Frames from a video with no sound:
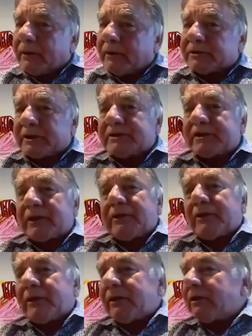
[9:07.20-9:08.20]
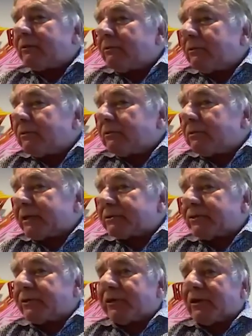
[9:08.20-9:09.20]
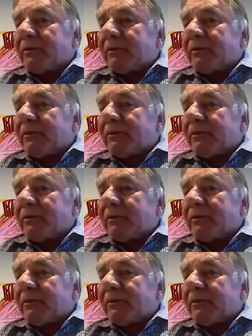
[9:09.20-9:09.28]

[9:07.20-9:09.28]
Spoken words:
just in the next door to the